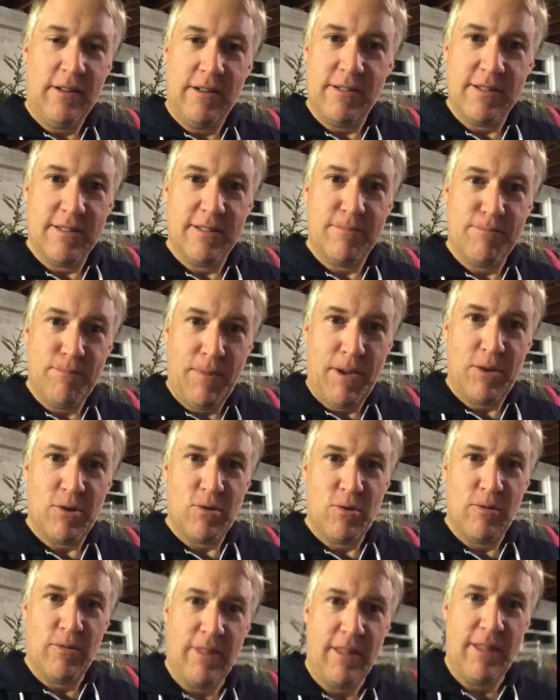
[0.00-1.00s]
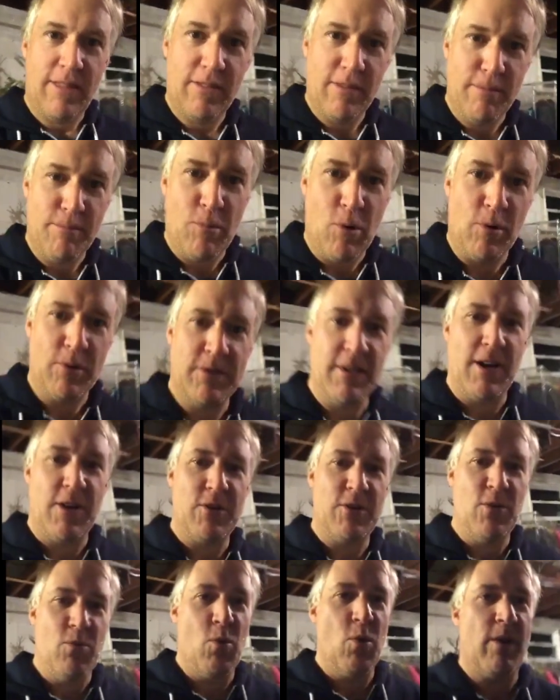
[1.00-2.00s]
and just make sure that the part's
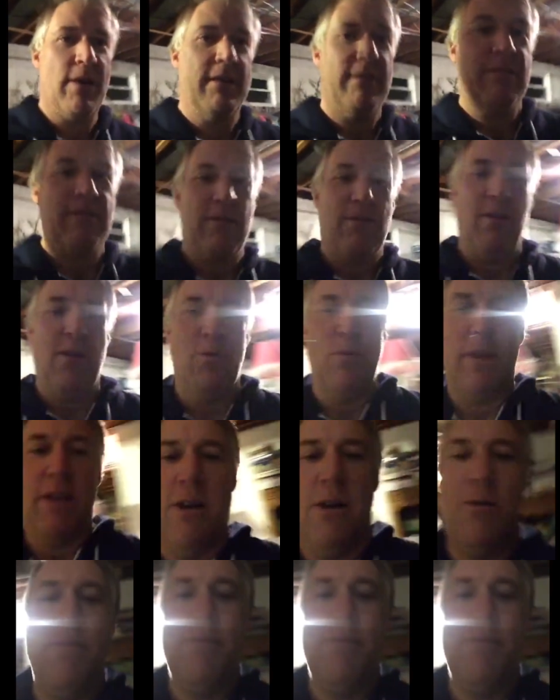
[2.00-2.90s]
actually working. So here we go.